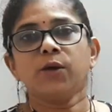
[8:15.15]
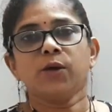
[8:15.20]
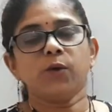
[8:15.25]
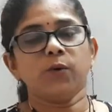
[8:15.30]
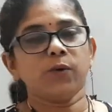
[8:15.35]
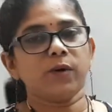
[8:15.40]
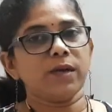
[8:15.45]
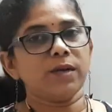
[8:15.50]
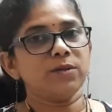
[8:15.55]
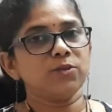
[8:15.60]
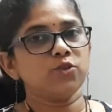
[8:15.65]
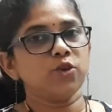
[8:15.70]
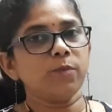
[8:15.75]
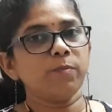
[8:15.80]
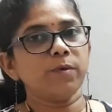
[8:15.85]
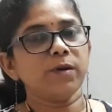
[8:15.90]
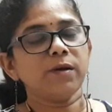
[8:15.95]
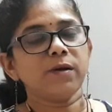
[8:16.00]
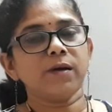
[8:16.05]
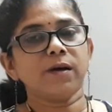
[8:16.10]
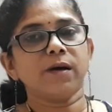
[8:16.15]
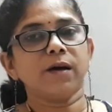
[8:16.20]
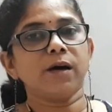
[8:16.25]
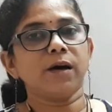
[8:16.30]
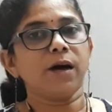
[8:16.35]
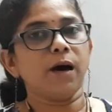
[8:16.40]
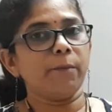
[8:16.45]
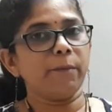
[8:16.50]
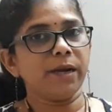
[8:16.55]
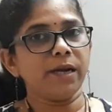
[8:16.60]
you can drop a
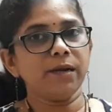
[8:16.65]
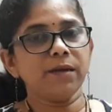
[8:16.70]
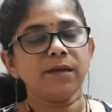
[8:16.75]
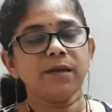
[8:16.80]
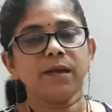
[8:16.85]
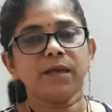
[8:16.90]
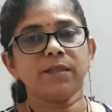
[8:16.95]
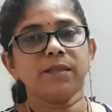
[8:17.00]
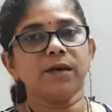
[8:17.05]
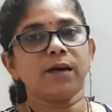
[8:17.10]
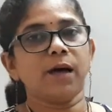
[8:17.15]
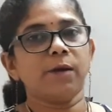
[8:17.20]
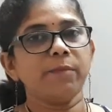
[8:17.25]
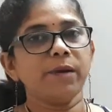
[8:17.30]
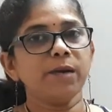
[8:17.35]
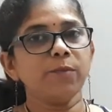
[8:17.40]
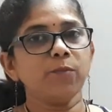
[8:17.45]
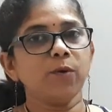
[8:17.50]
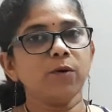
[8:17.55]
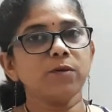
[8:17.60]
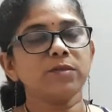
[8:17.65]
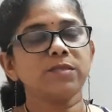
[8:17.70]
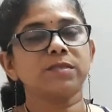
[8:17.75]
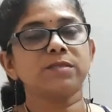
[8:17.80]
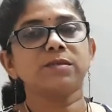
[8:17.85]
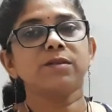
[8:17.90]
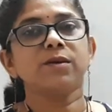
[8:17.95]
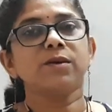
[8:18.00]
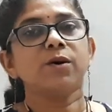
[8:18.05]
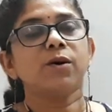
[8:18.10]
comment in the comment
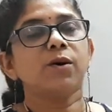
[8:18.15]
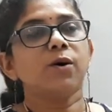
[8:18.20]
box,